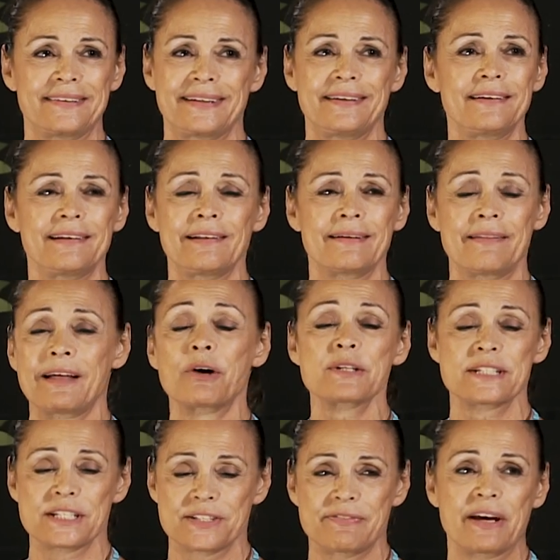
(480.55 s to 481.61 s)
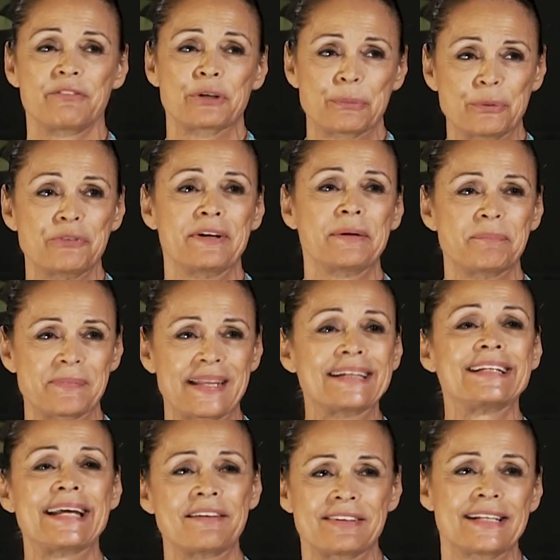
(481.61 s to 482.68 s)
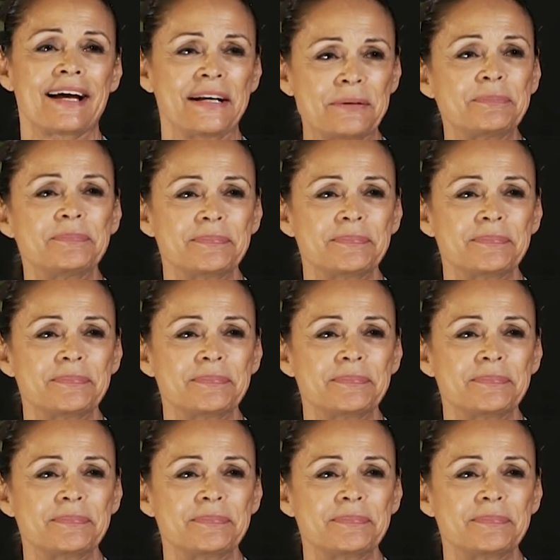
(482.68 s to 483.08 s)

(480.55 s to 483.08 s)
and he, that was his favorite movie that he ever done.